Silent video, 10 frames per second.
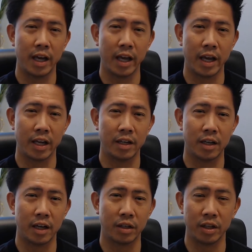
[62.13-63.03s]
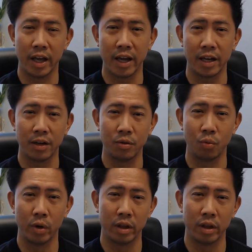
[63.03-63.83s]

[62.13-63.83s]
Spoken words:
And today, with the